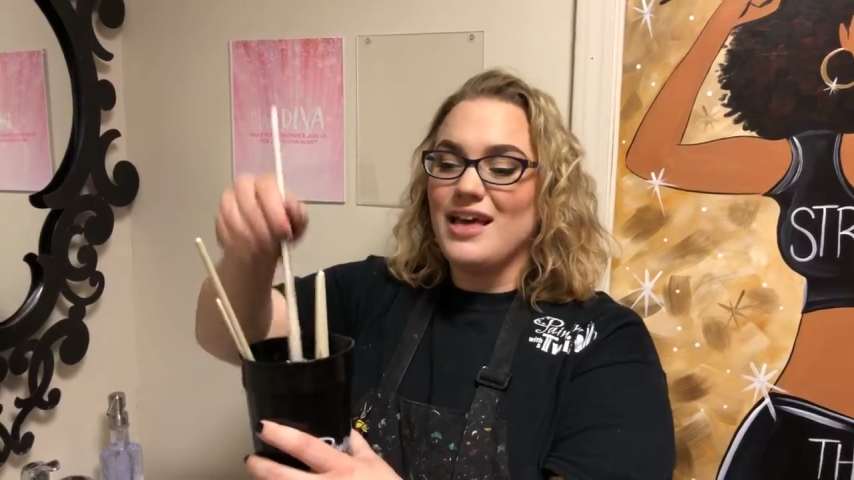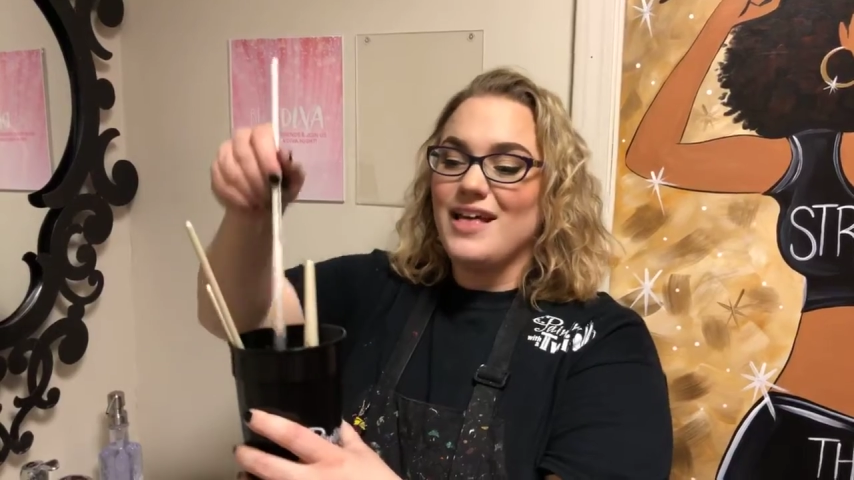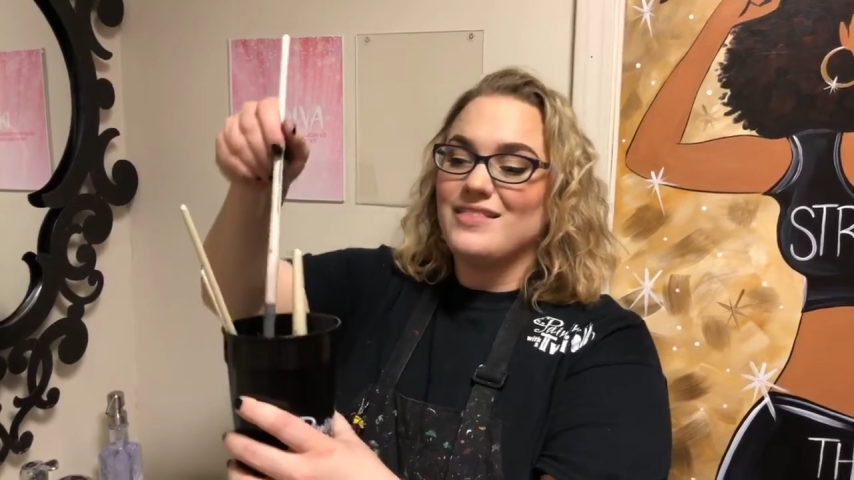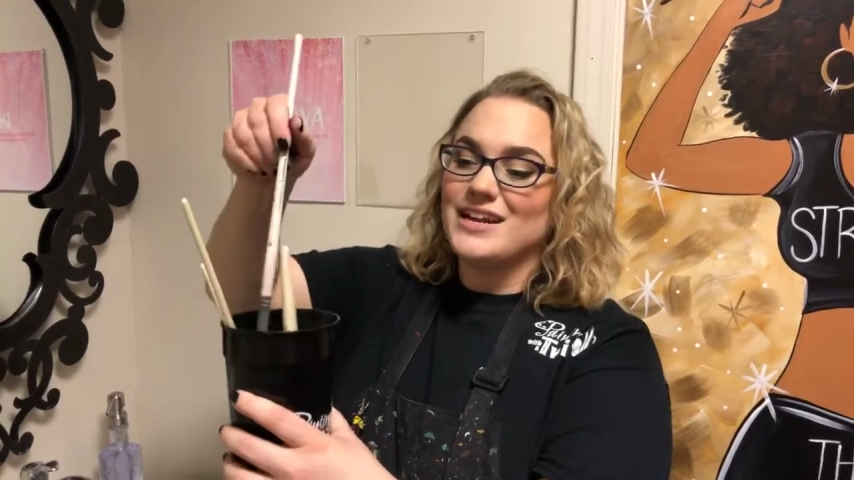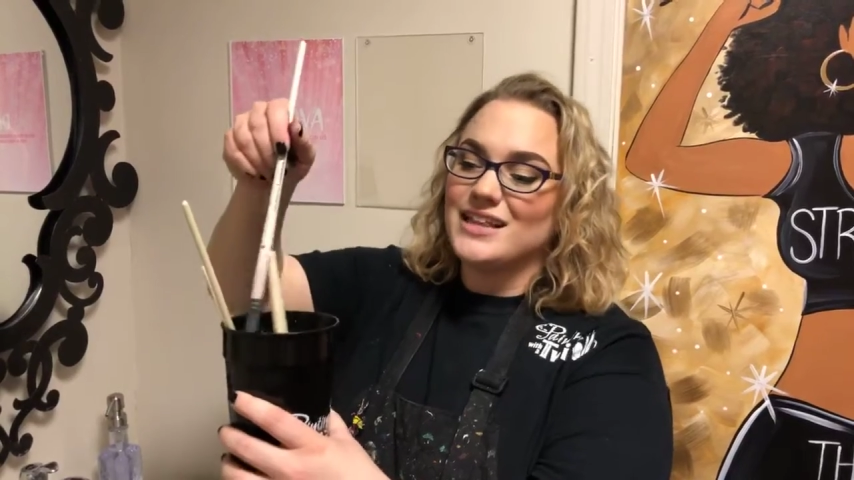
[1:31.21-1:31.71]

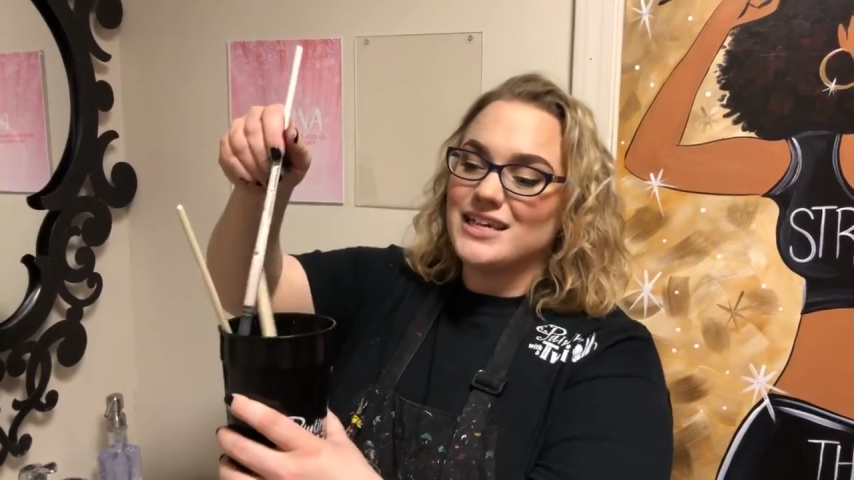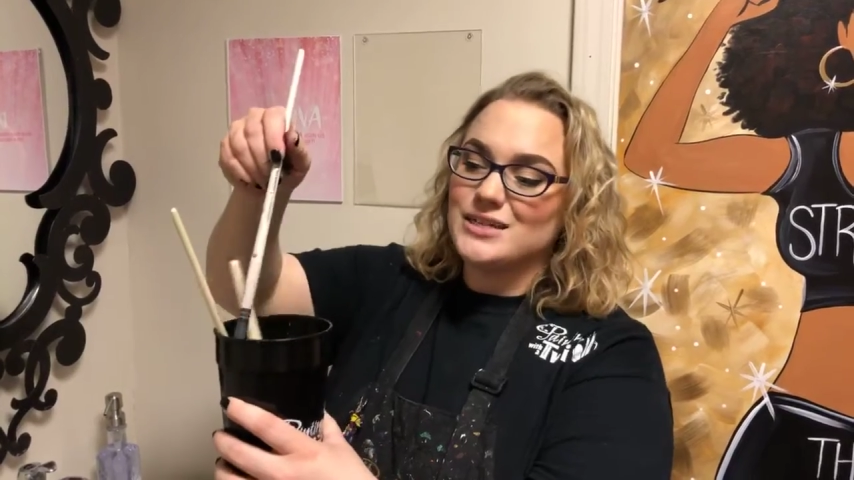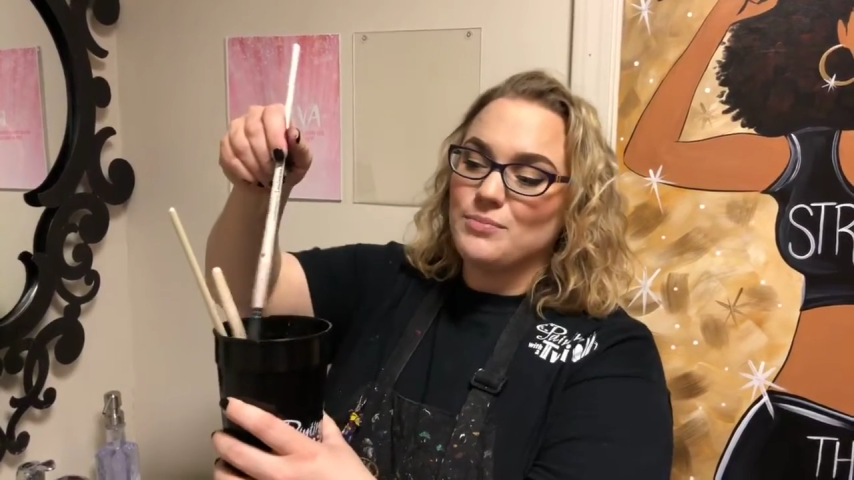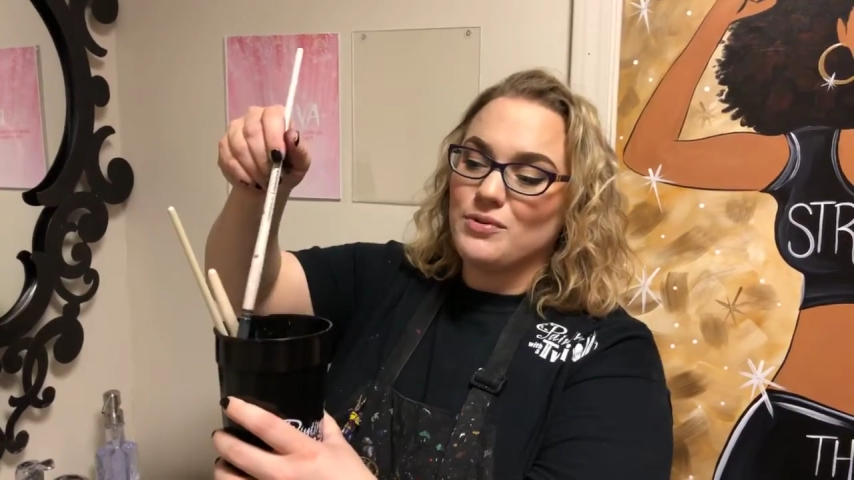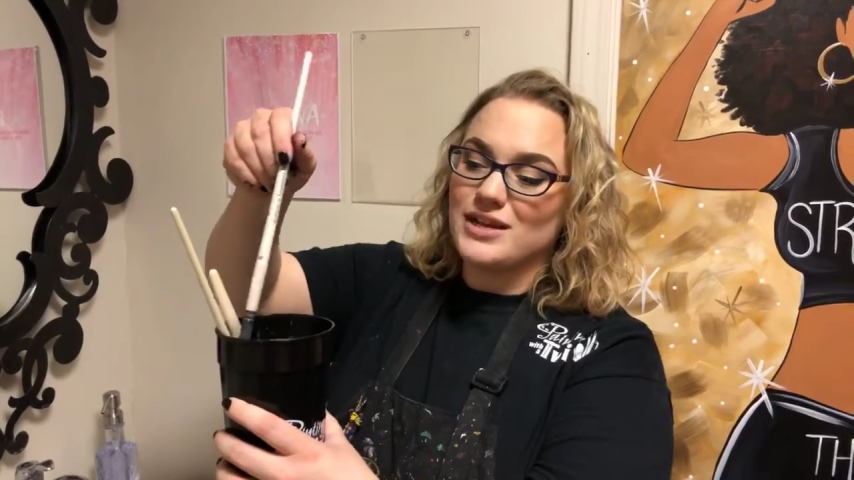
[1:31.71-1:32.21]
Then I like to
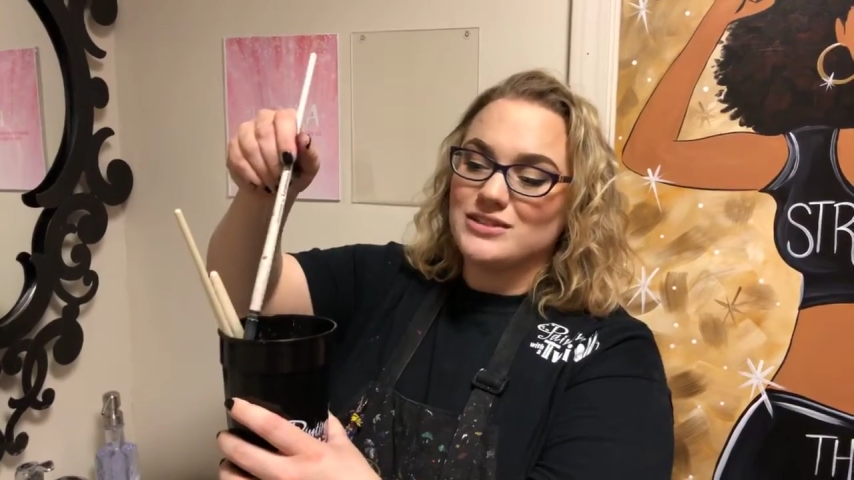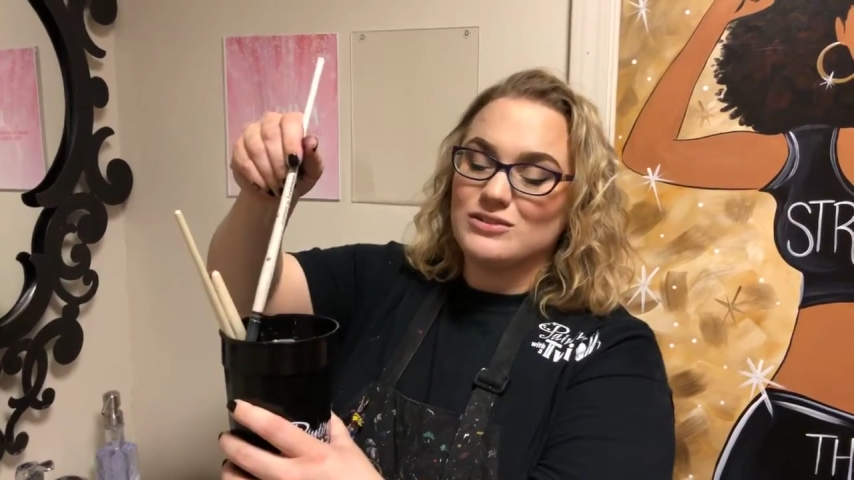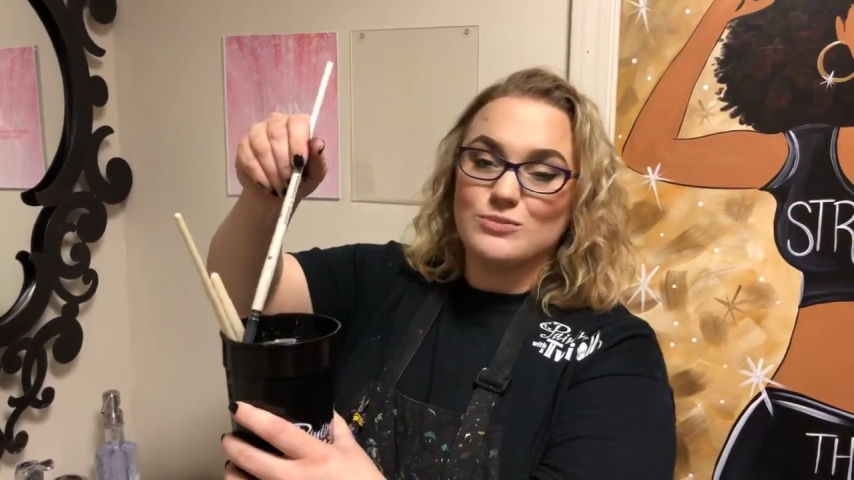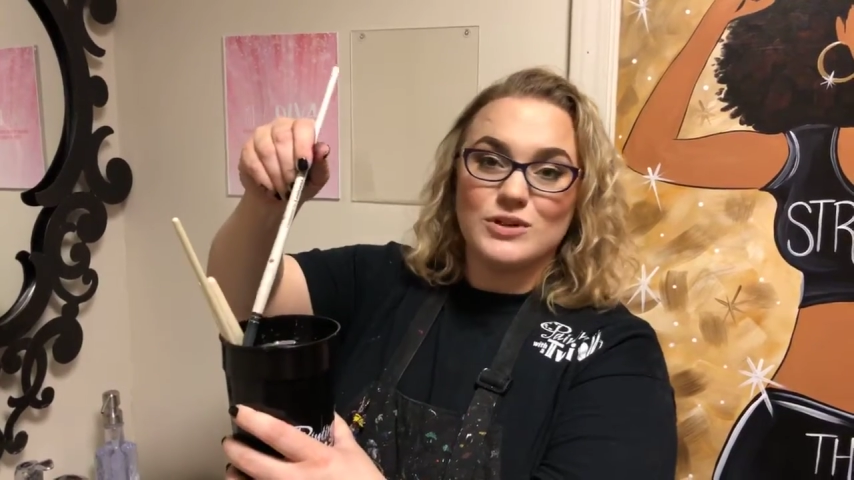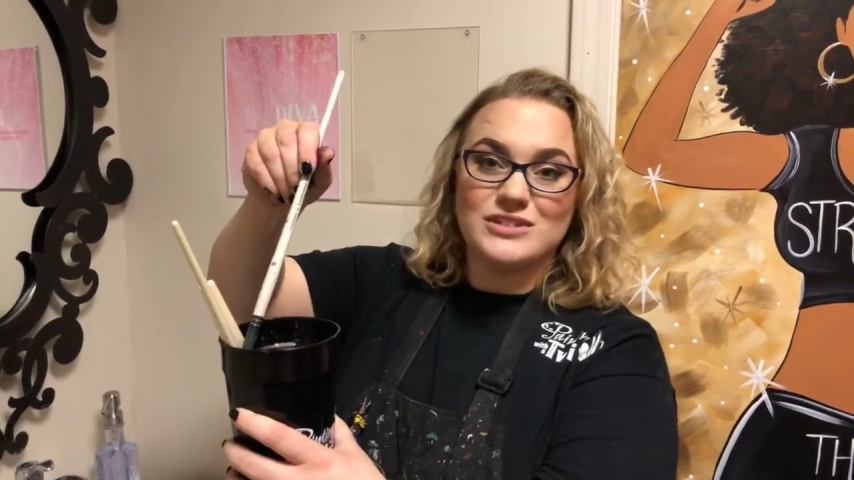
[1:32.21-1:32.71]
press
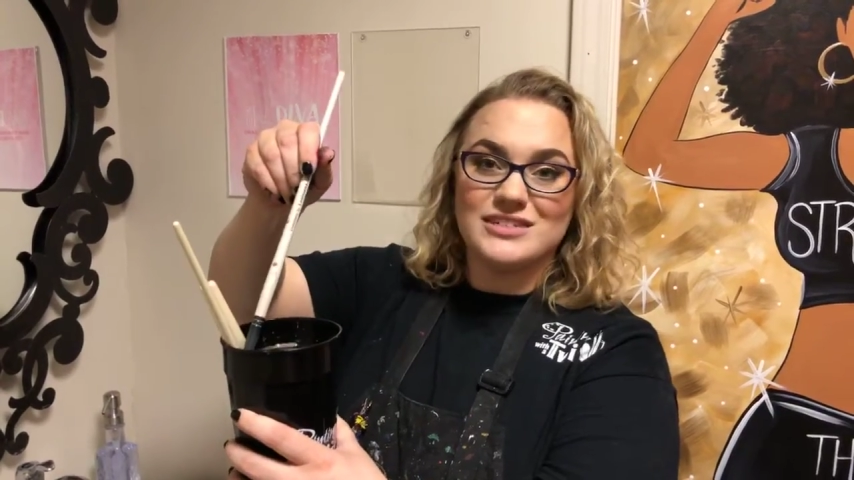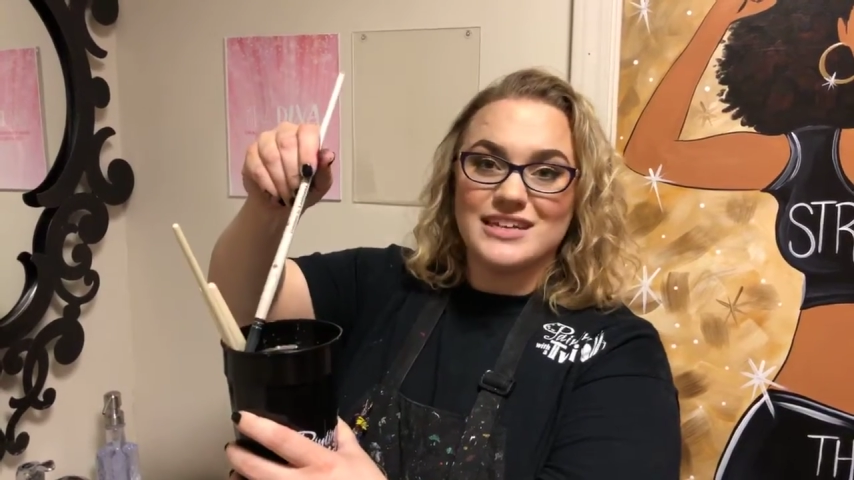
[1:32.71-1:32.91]
those bristles